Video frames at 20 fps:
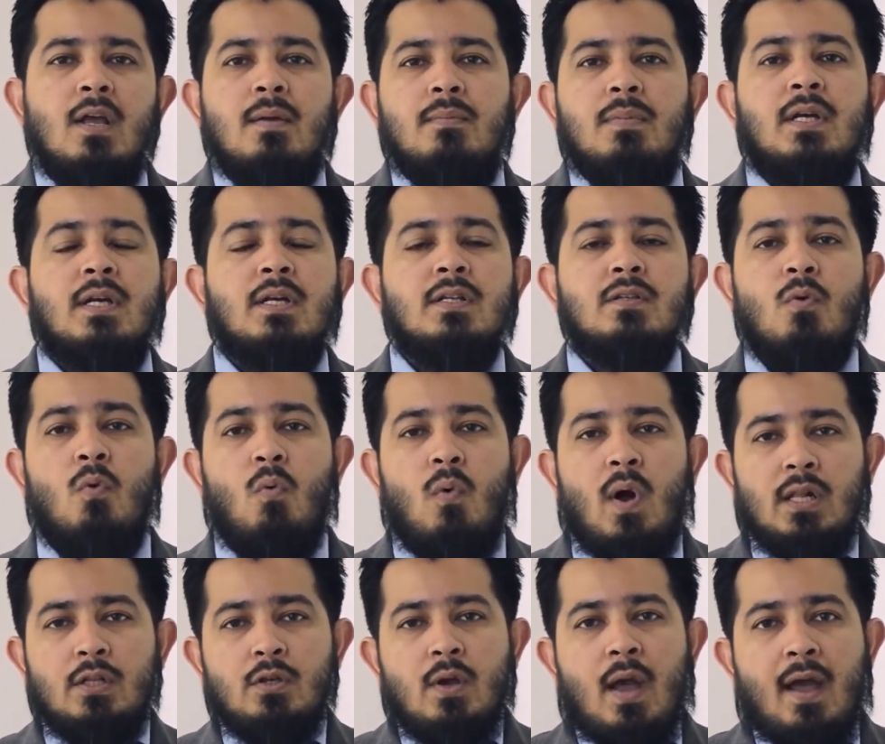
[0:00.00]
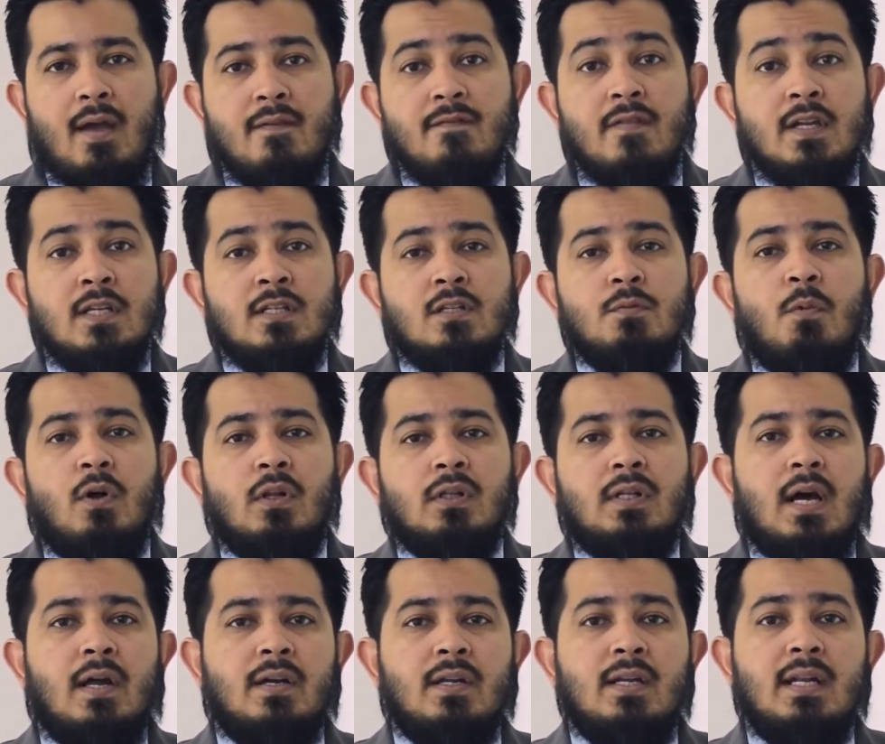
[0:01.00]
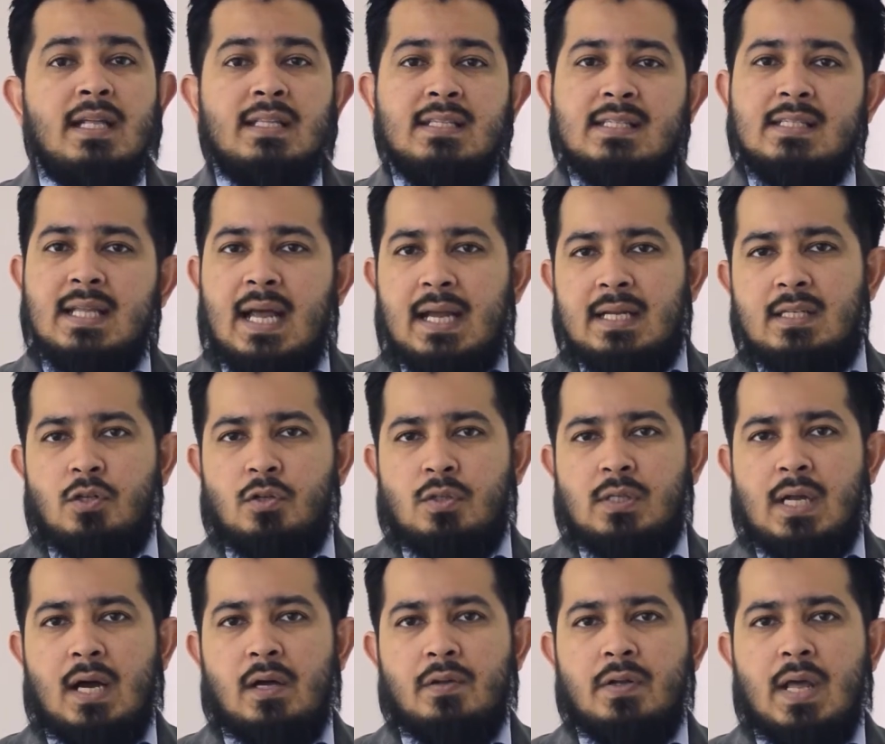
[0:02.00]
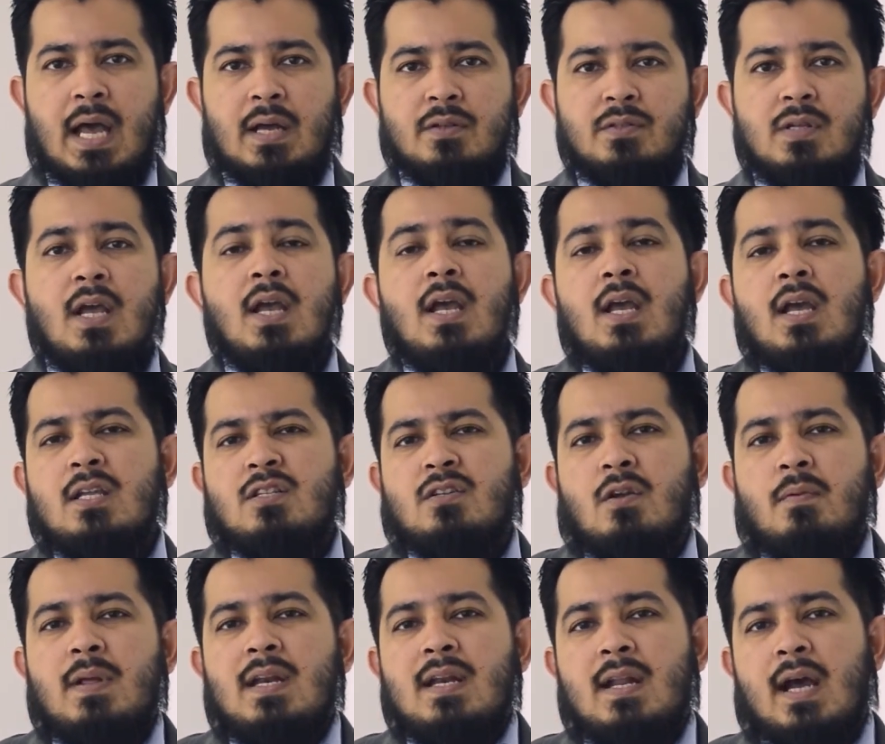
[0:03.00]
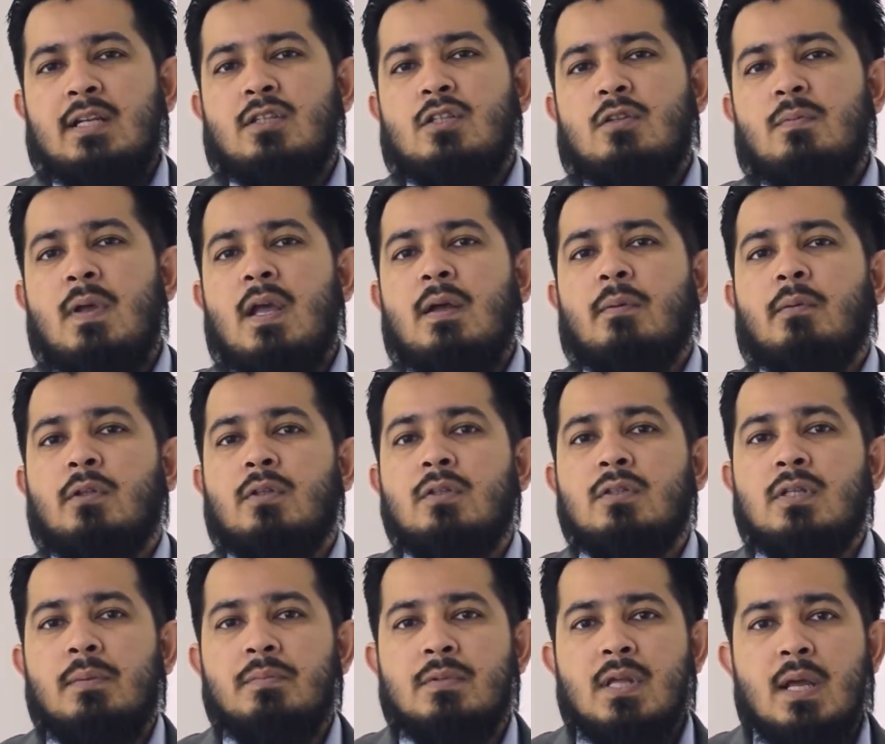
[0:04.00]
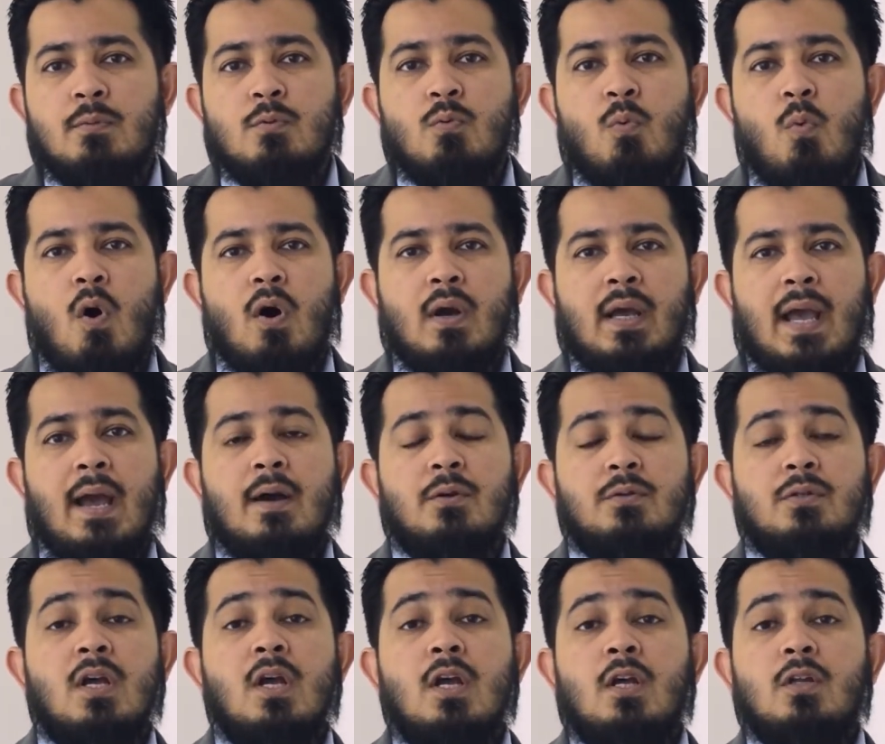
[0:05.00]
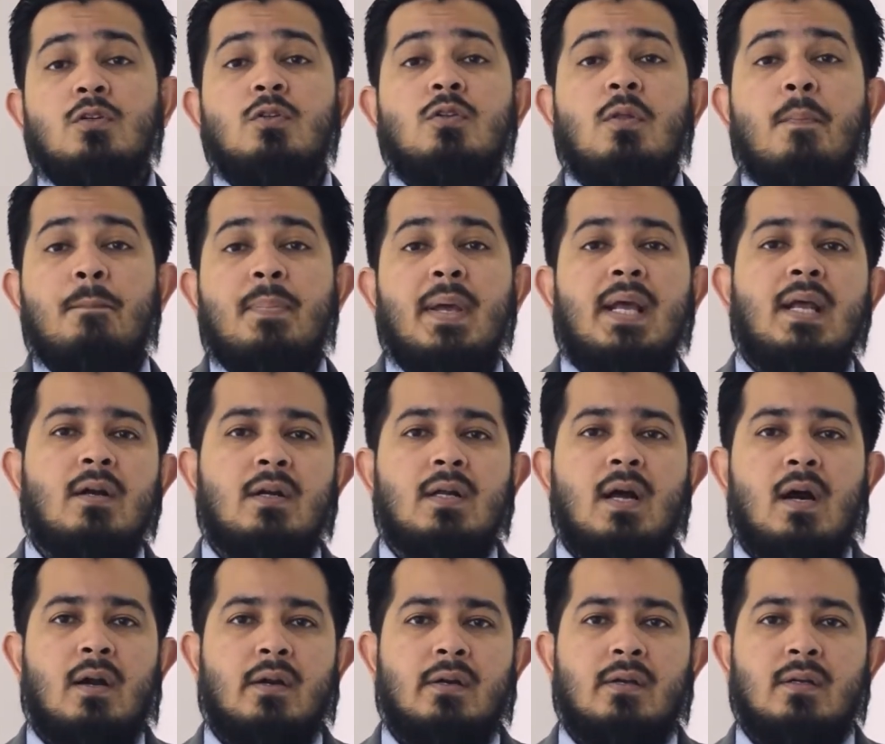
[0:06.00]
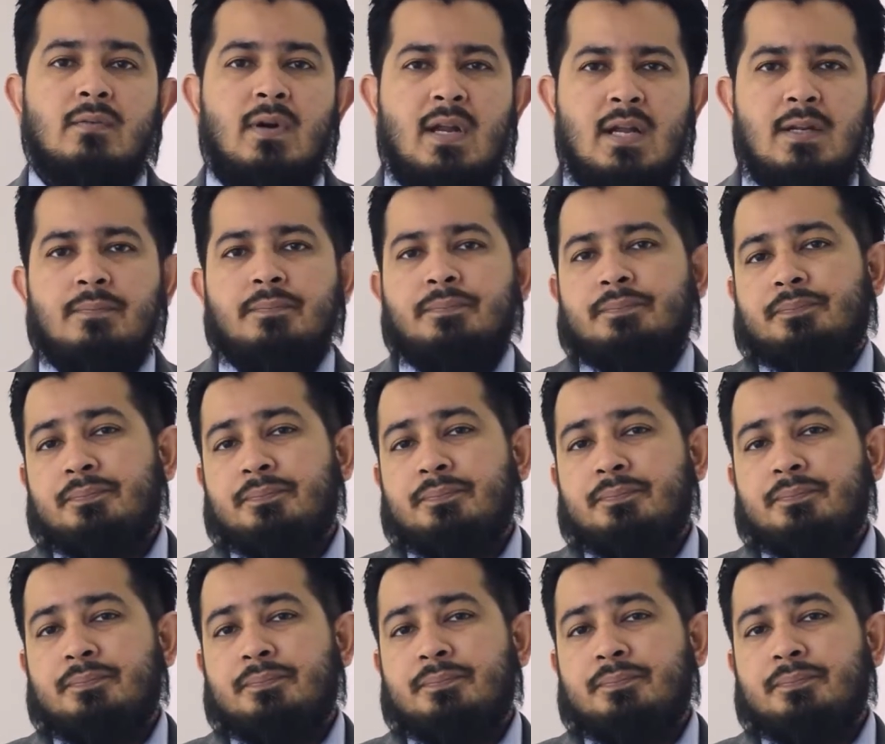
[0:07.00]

Because while you have a small garden inside your townhouse, it's going to be nice to be able to sometimes walk out to the bigger garden, right?